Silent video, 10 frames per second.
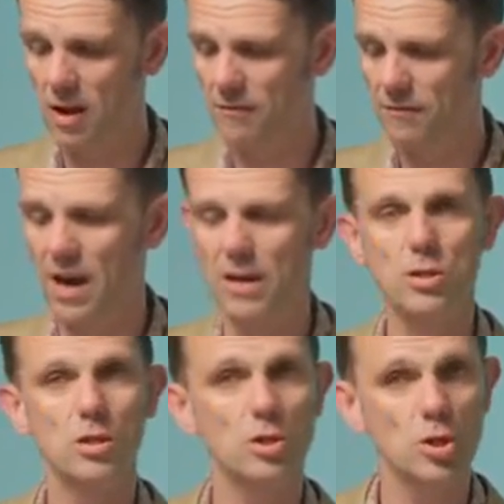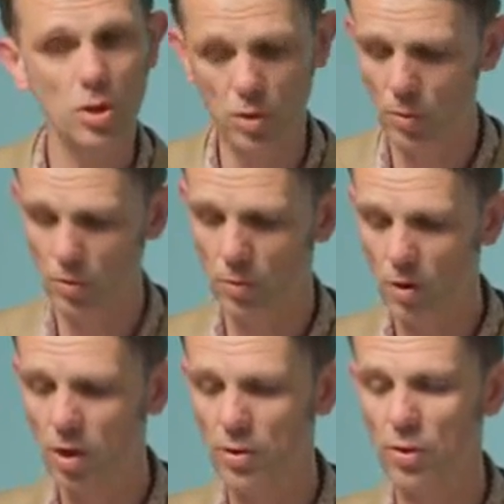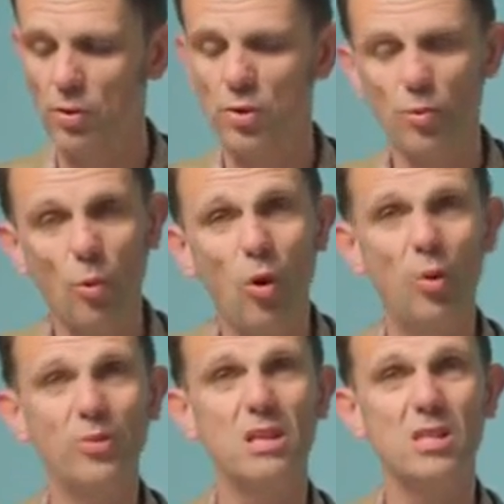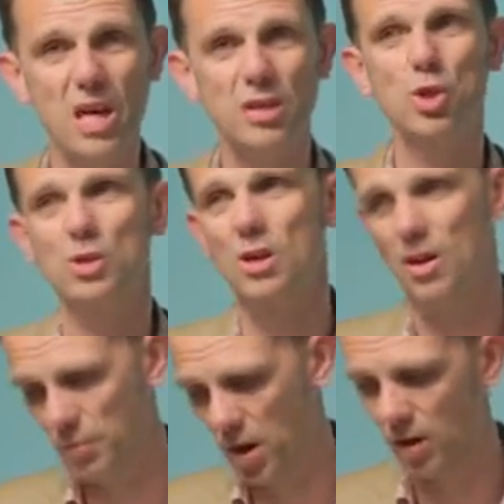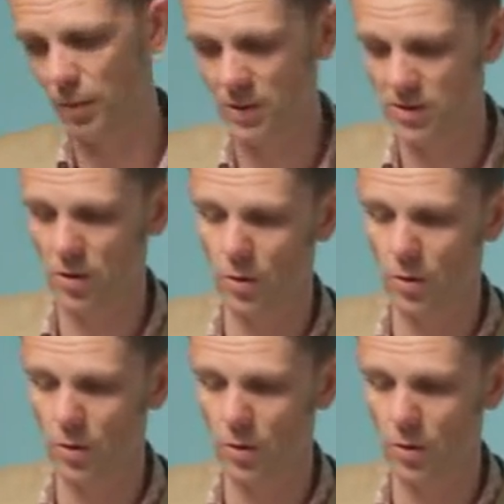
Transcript: effect to, rather than thwart, the intention of Parliament.